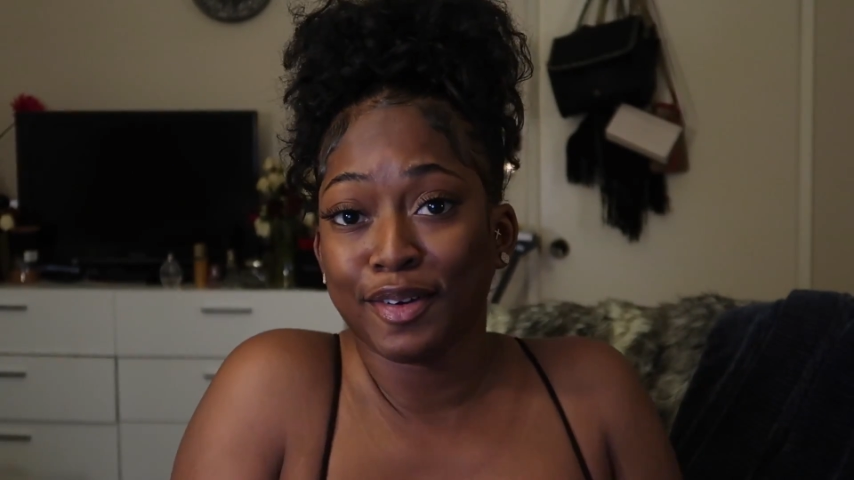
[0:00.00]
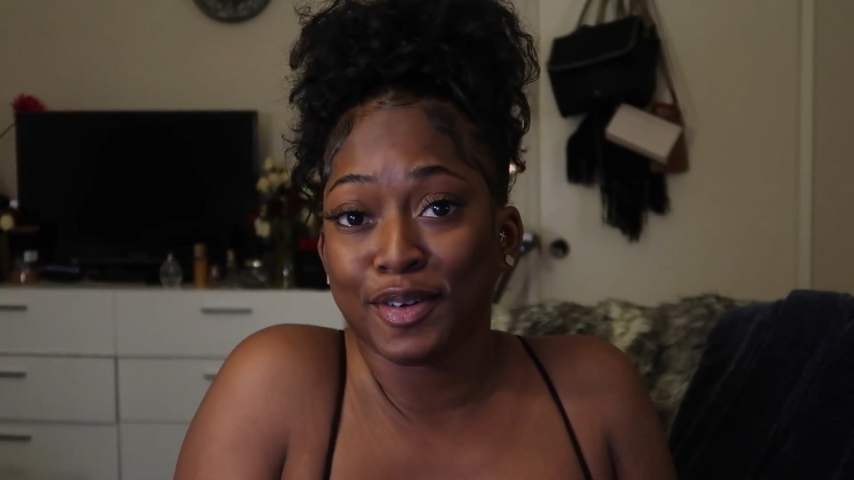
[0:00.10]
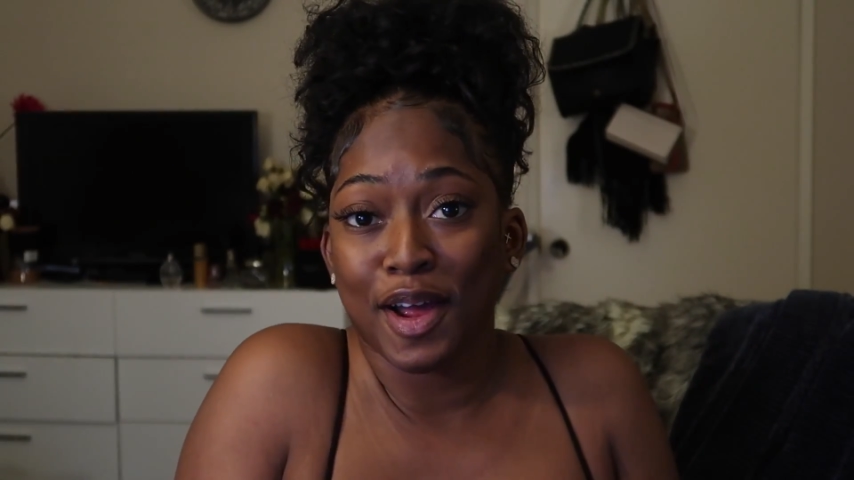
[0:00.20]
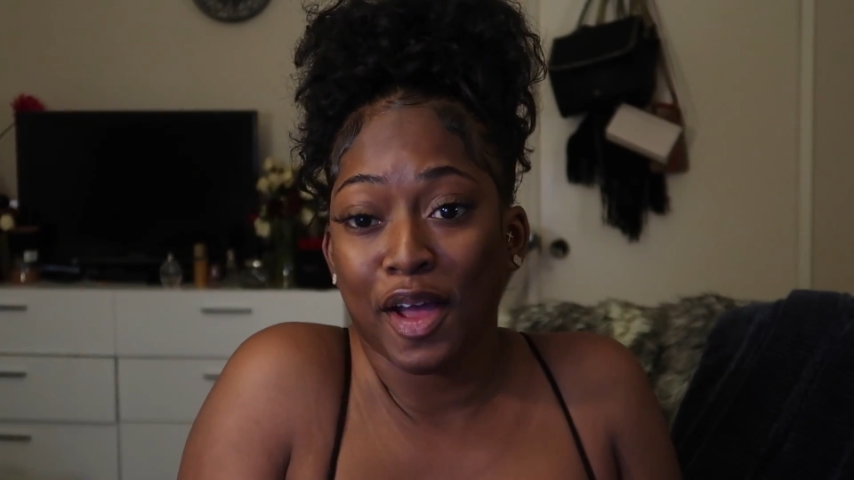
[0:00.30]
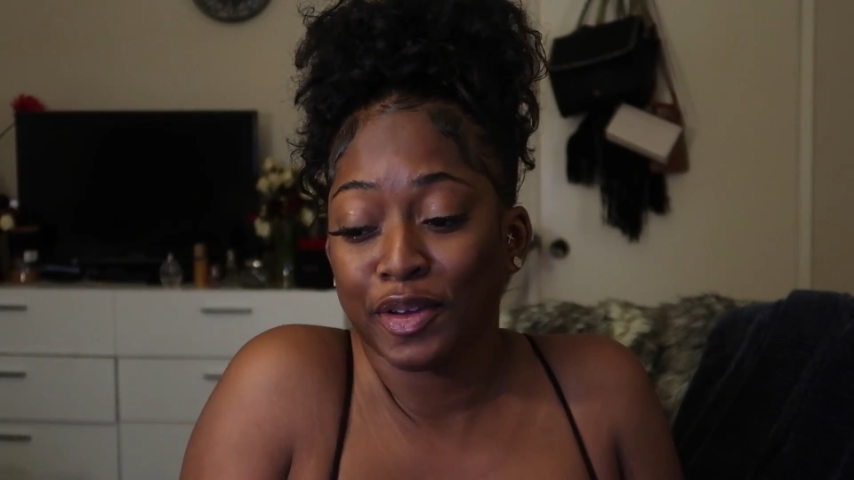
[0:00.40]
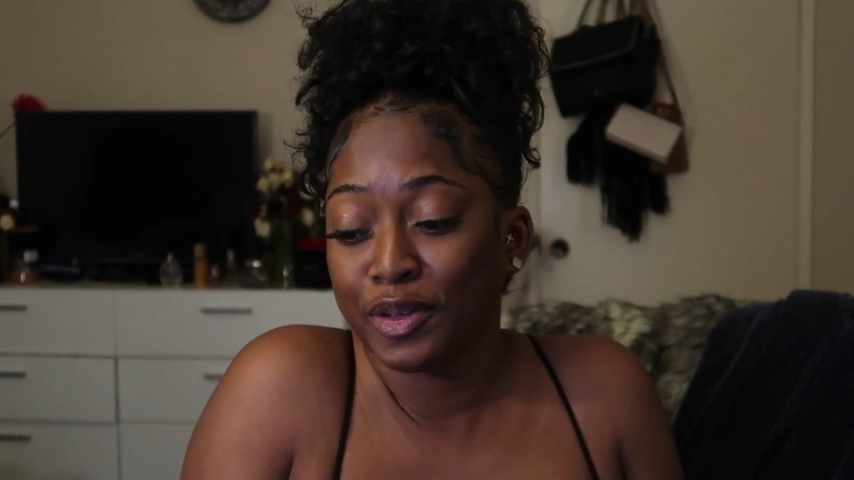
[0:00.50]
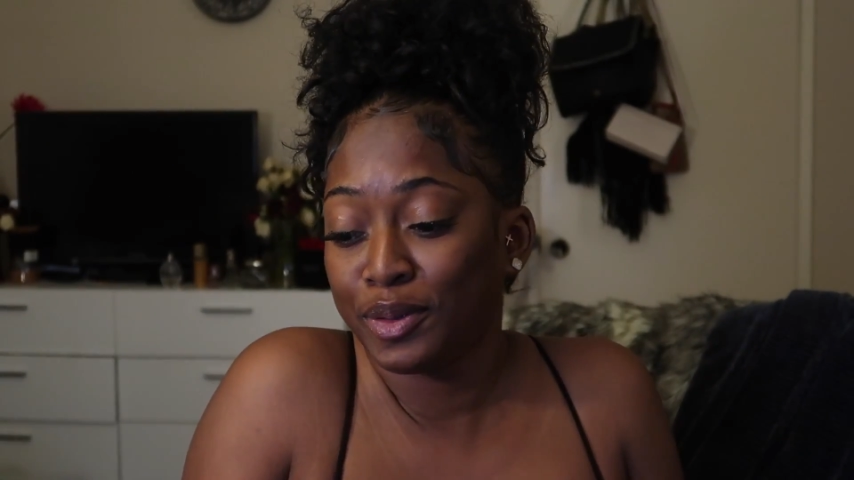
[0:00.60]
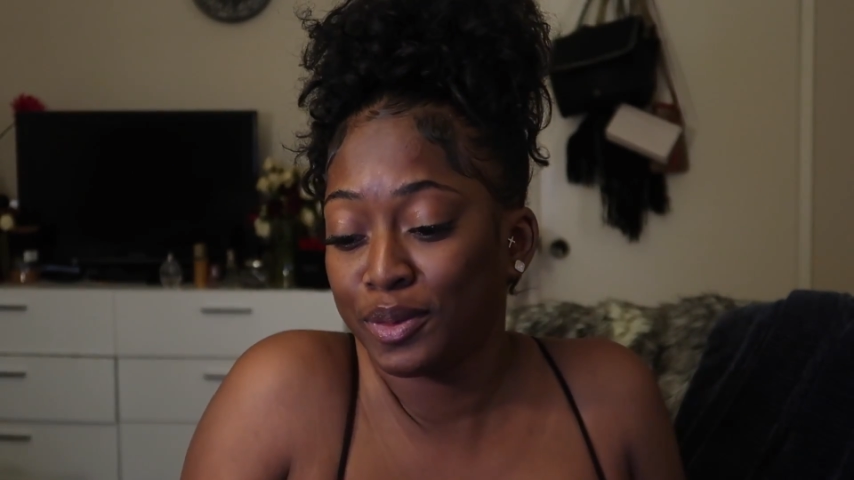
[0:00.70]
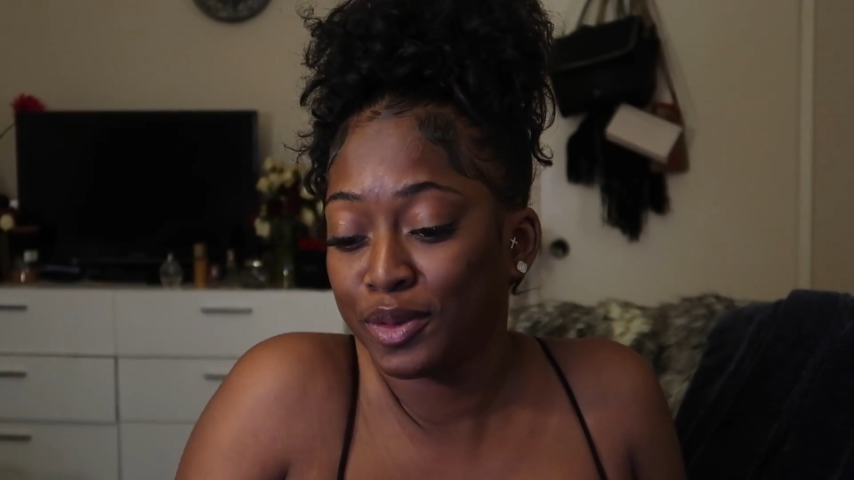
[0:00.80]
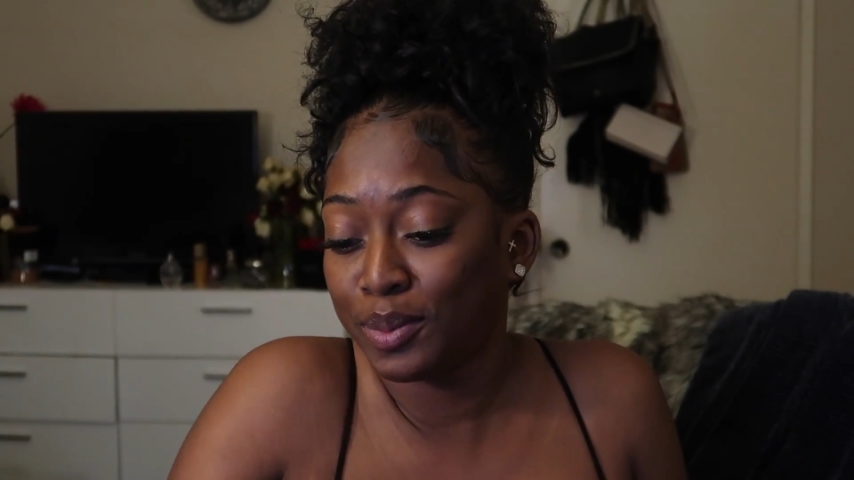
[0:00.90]
don't know how
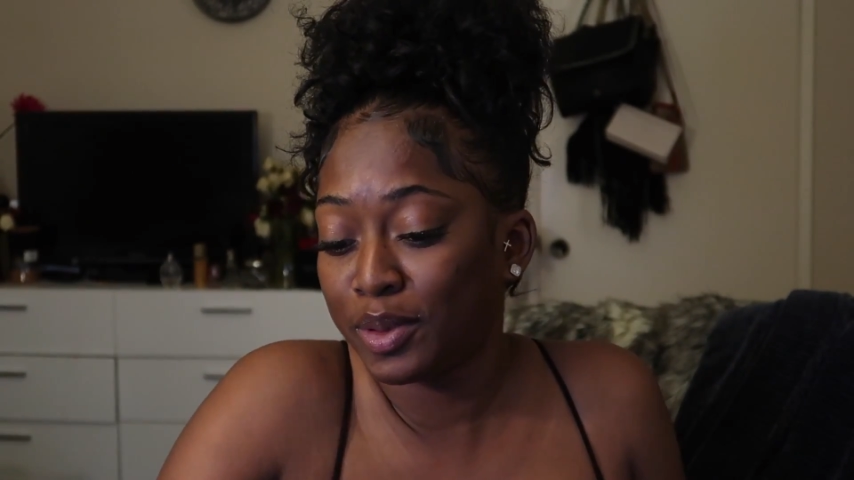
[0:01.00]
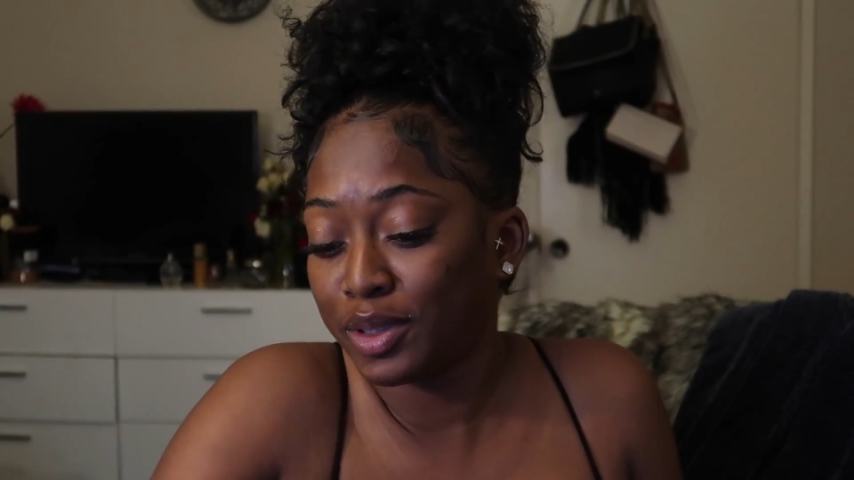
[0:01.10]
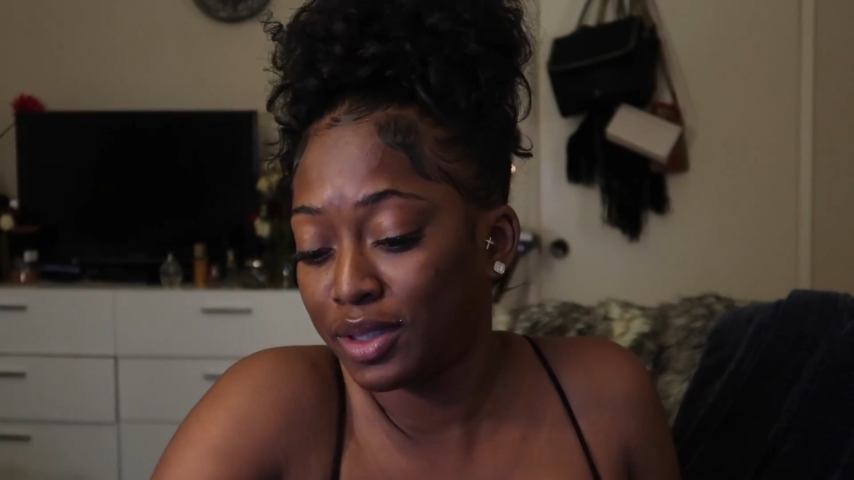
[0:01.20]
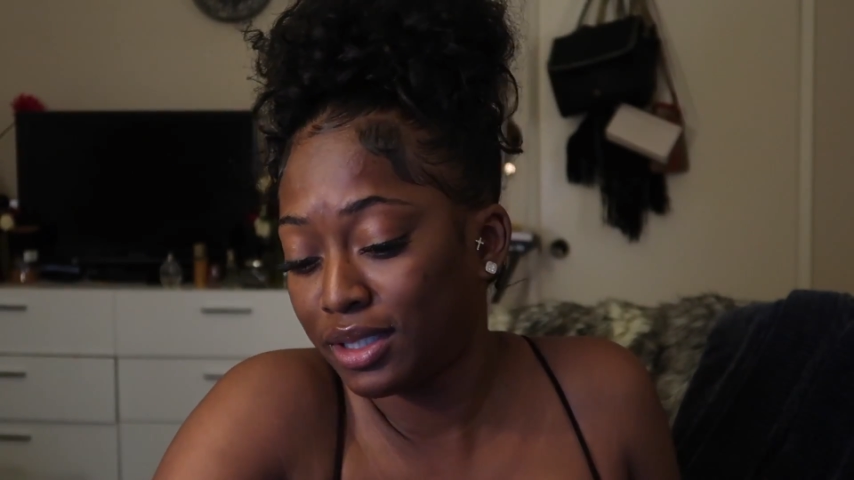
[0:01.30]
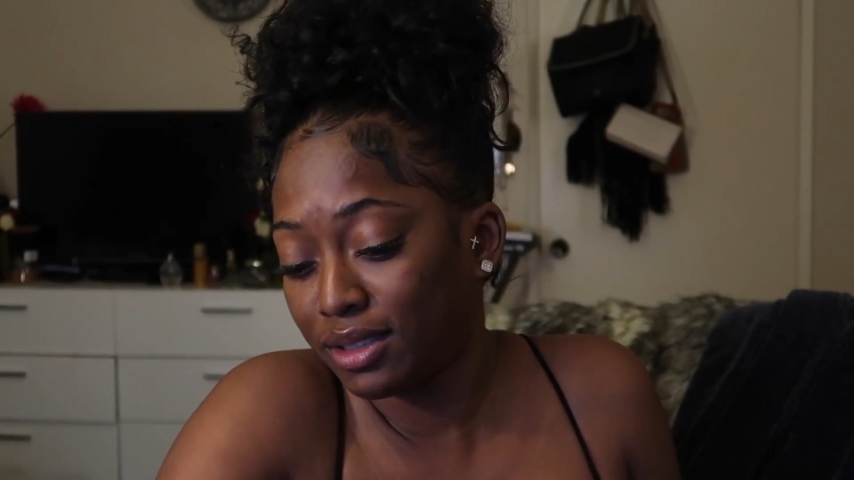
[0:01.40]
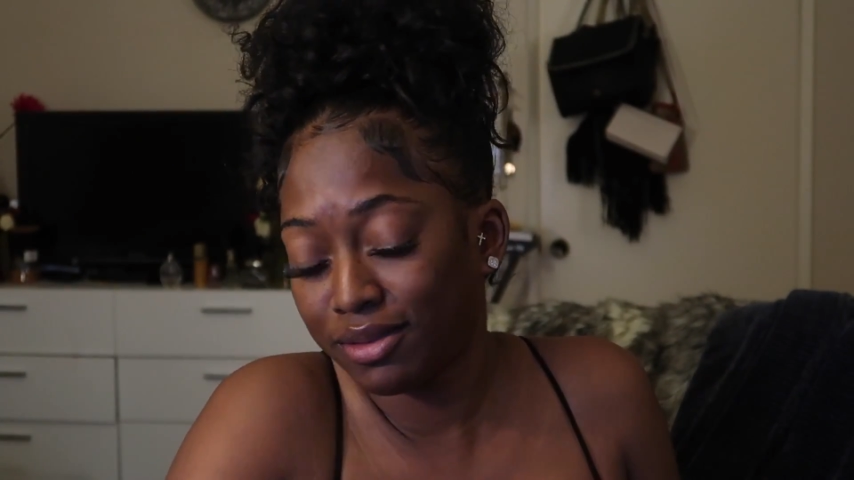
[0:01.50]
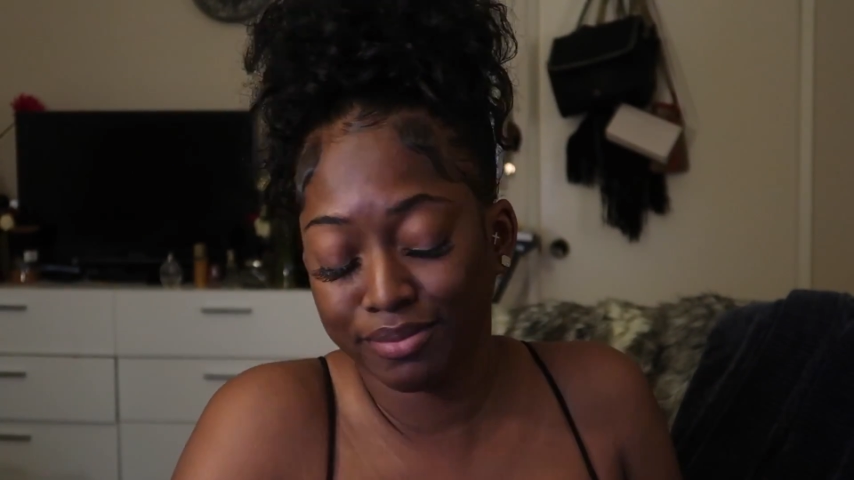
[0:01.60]
you YouTubers